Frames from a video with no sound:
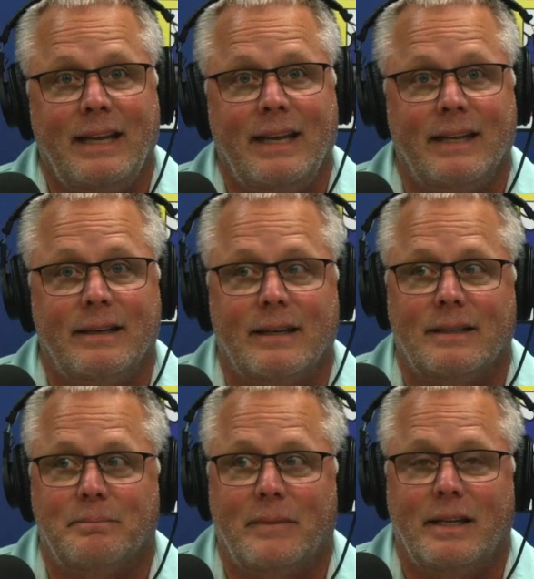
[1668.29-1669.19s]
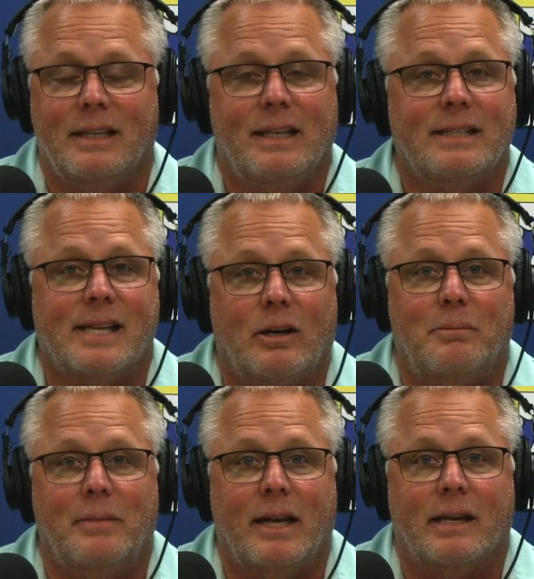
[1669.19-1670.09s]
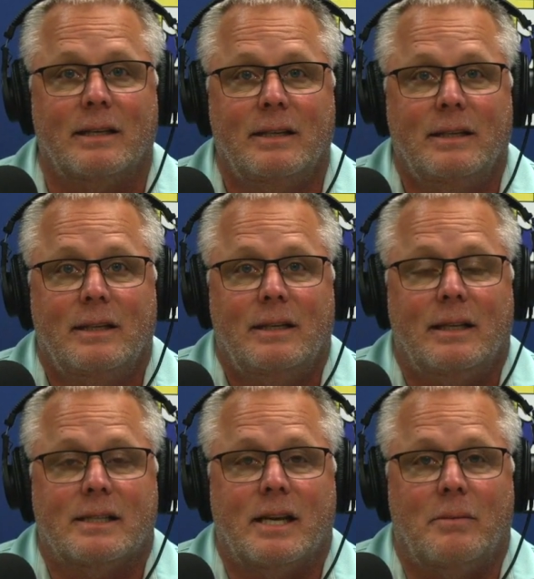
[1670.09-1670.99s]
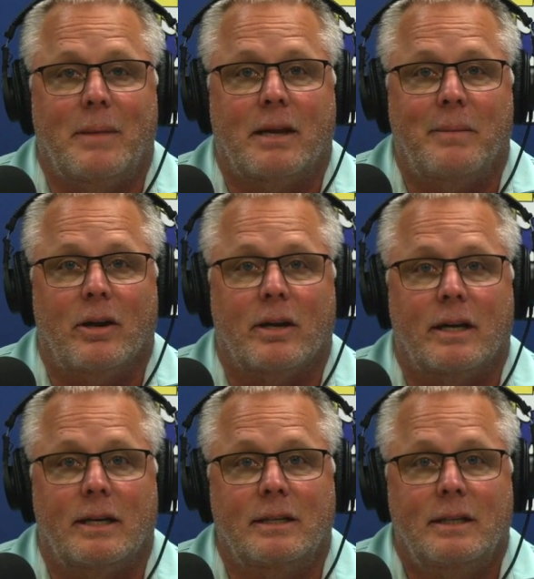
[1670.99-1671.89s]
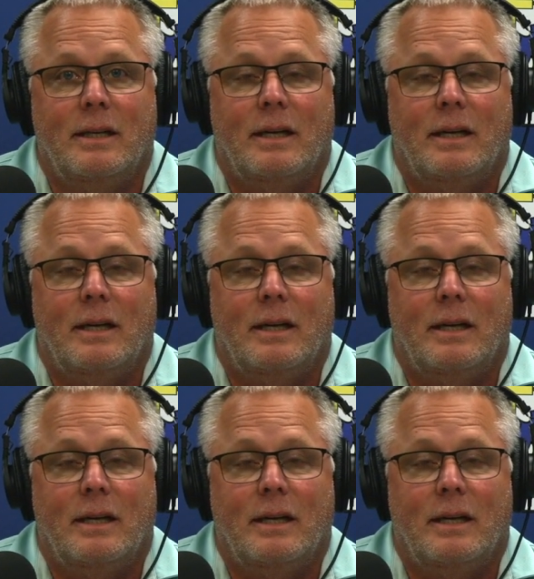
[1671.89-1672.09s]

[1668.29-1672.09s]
And uh, it, let's help make let's help make America,